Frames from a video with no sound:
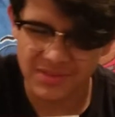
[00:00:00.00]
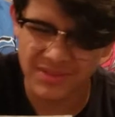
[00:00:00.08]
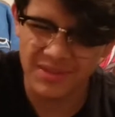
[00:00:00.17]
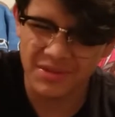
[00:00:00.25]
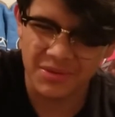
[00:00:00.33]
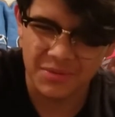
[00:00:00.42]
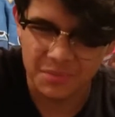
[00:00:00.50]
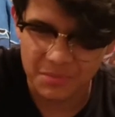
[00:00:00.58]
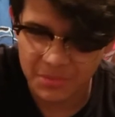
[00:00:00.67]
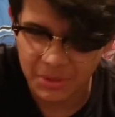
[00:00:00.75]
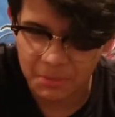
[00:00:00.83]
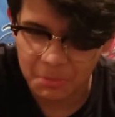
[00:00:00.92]
the the
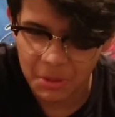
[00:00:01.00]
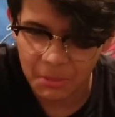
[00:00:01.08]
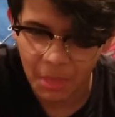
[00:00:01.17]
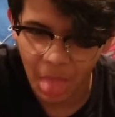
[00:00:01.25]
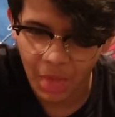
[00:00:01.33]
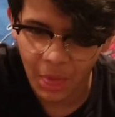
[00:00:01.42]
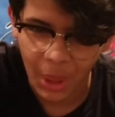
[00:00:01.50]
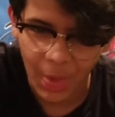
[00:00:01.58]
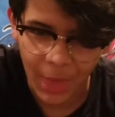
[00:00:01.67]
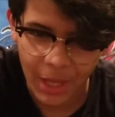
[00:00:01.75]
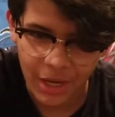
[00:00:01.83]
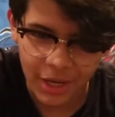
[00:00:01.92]
um, blah, blah,
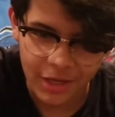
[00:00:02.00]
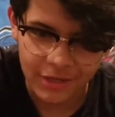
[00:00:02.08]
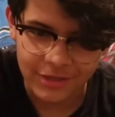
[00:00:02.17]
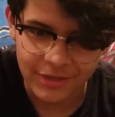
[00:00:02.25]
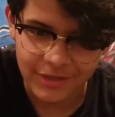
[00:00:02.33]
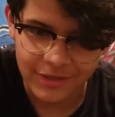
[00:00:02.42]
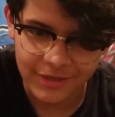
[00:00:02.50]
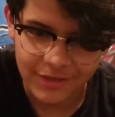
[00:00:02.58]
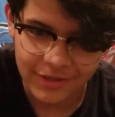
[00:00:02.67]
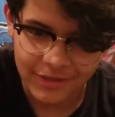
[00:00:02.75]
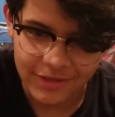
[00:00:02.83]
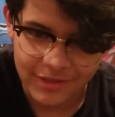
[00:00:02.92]
blah,
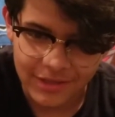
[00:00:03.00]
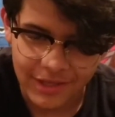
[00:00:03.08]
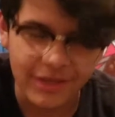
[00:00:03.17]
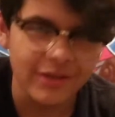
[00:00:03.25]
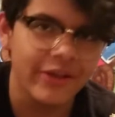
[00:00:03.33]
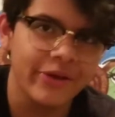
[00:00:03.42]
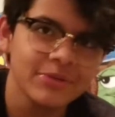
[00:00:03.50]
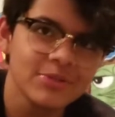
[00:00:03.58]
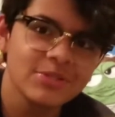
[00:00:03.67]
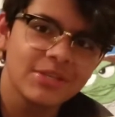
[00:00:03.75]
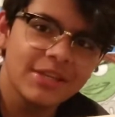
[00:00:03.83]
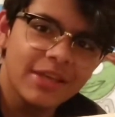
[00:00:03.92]
How, how would
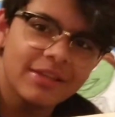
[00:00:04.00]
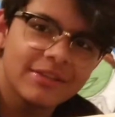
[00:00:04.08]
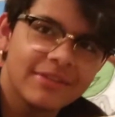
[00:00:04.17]
you say that?